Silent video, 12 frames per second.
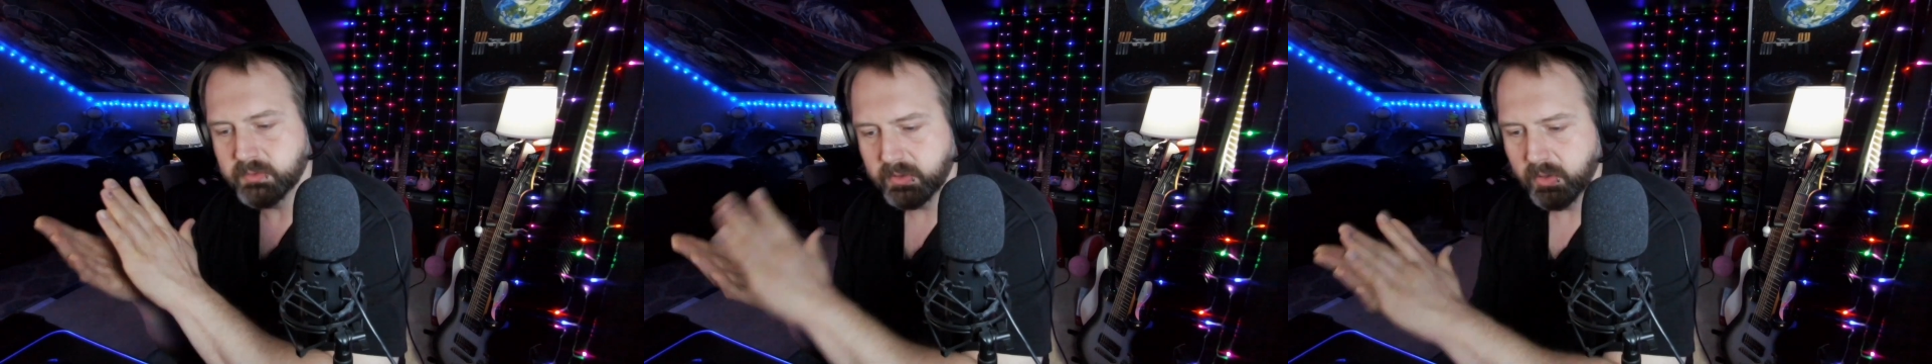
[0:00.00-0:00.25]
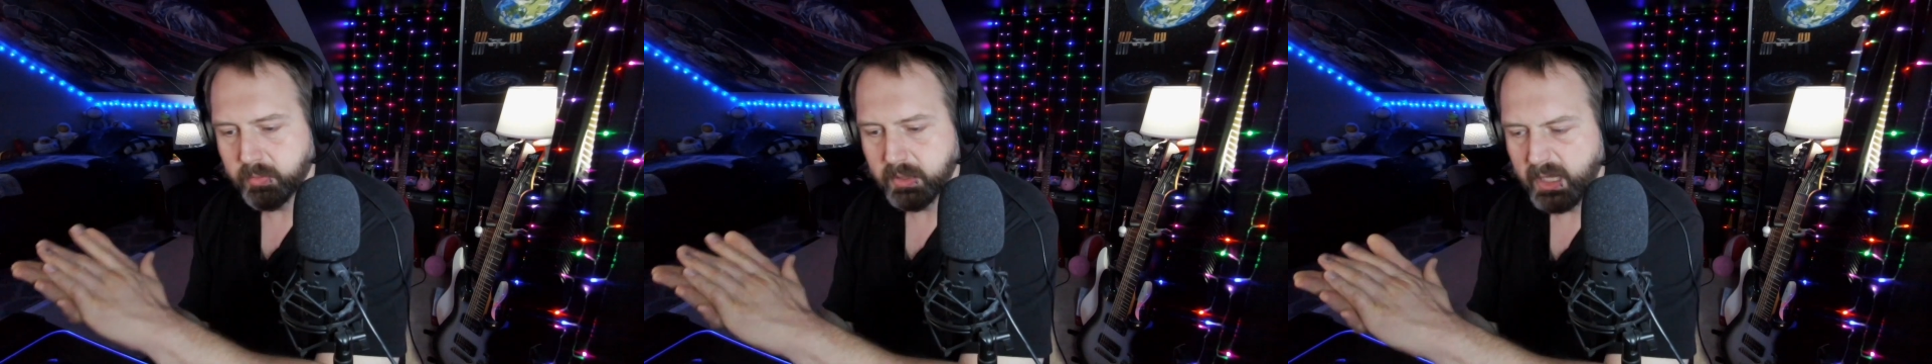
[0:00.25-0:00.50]
with
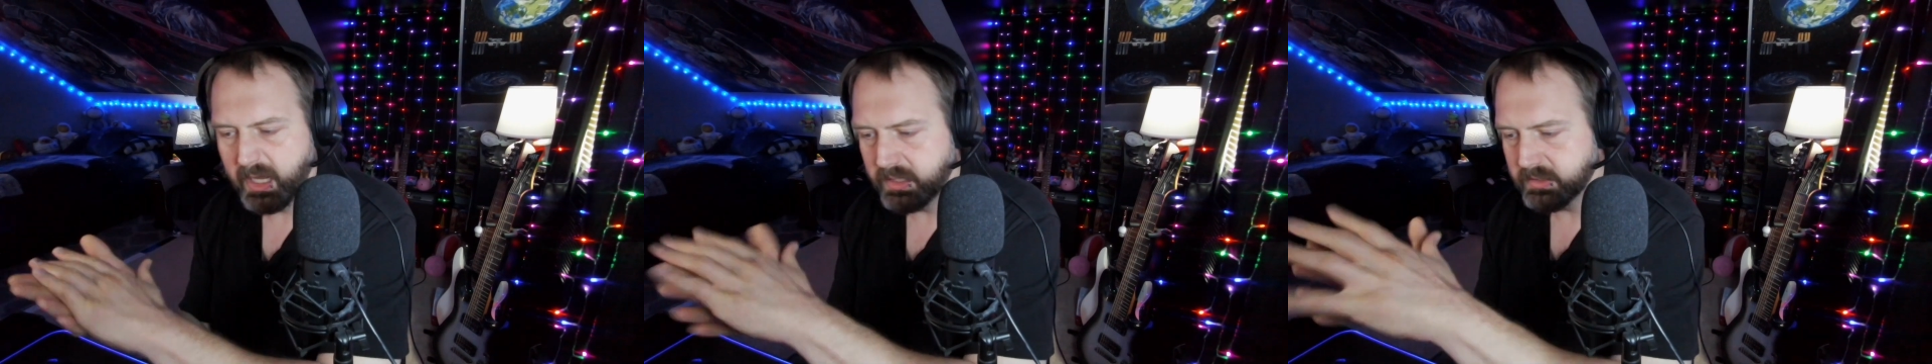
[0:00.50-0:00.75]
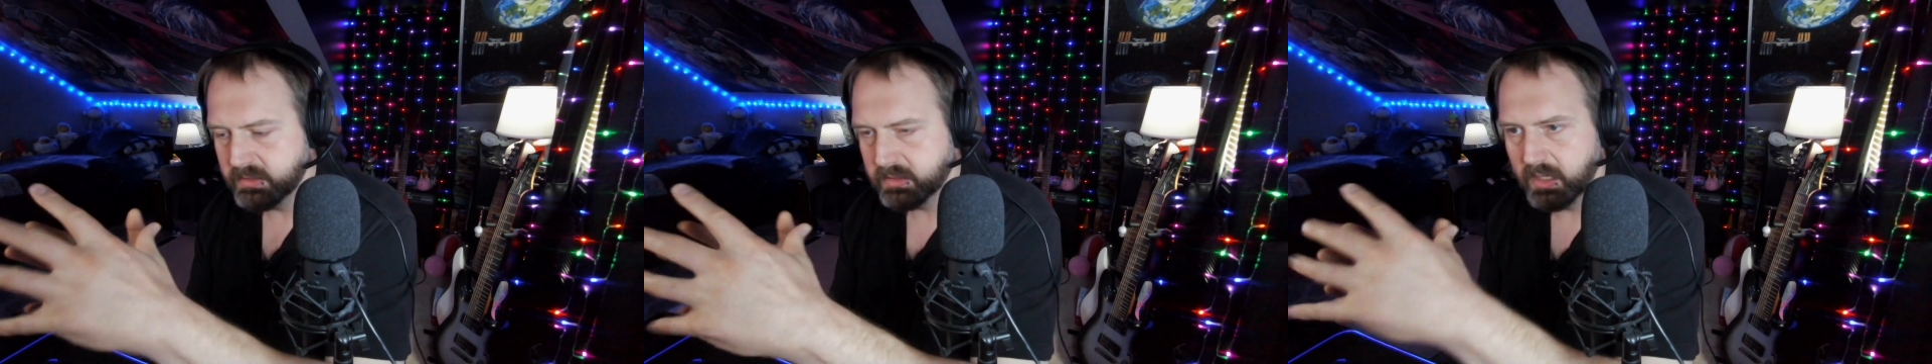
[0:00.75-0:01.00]

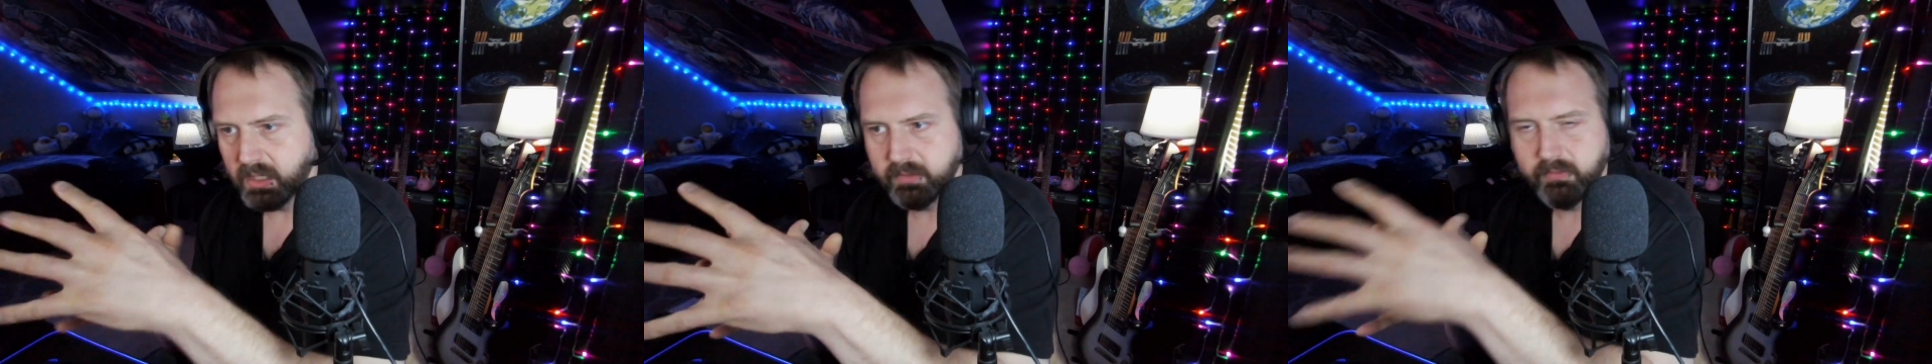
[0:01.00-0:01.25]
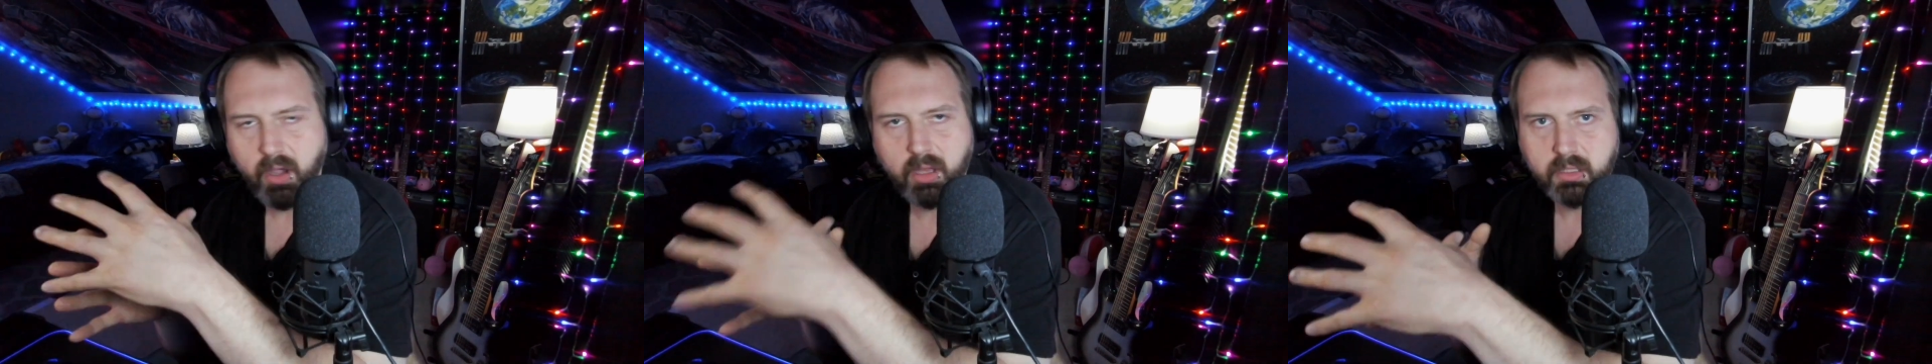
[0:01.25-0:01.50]
OBS, kind
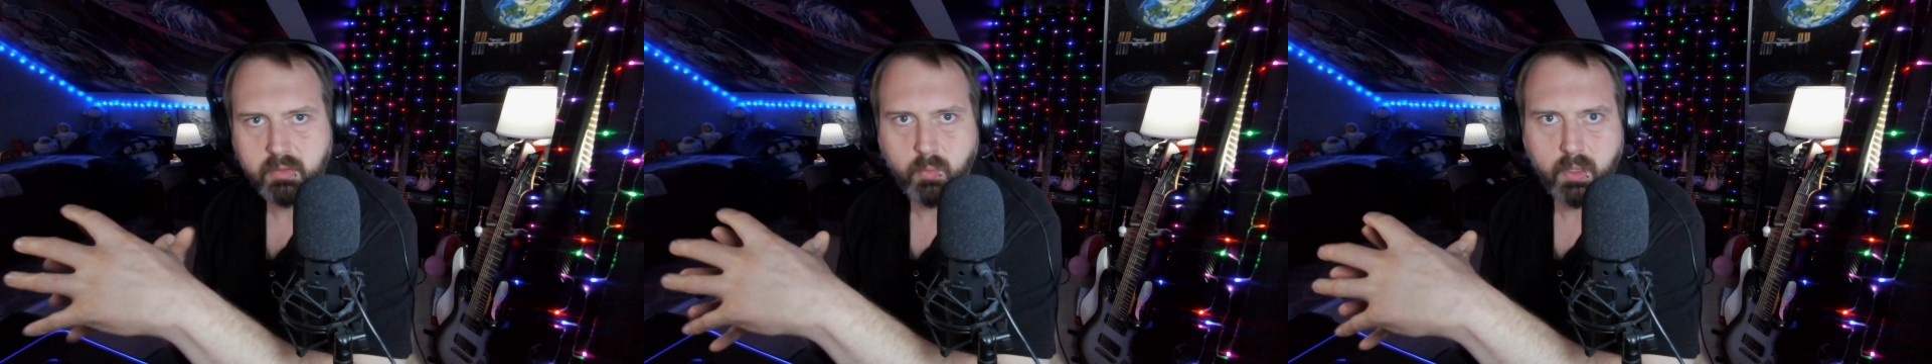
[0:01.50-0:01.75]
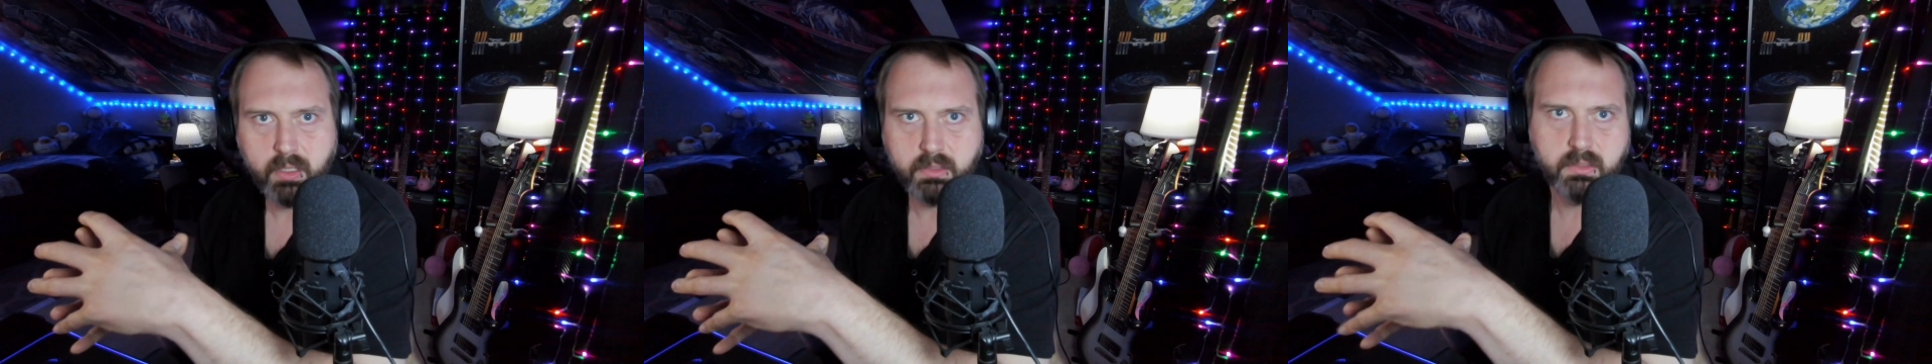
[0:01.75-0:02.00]
of all in
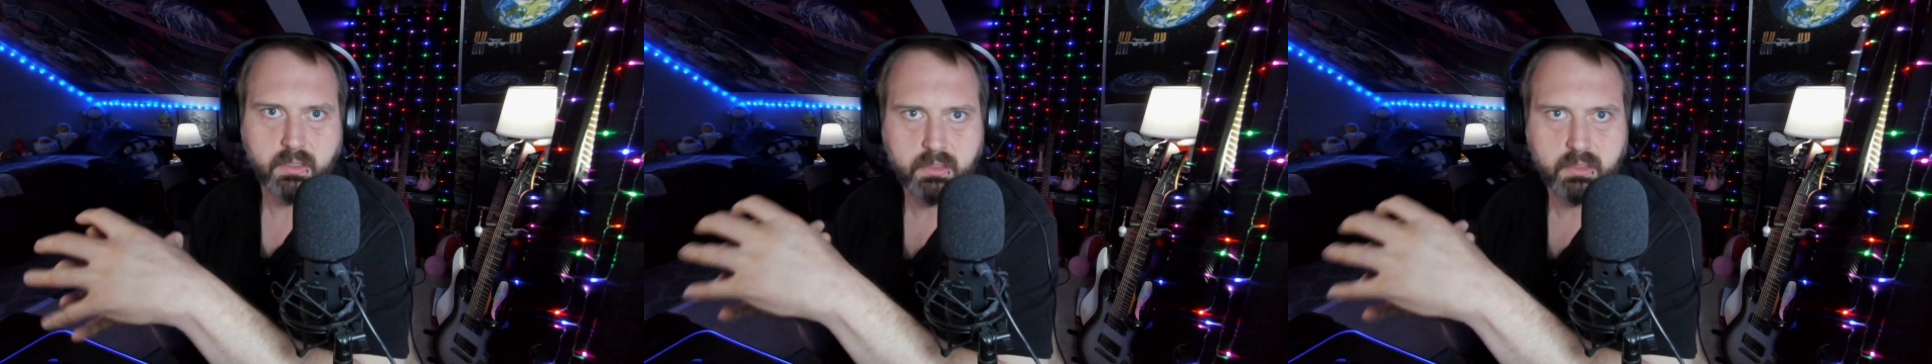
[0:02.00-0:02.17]
one.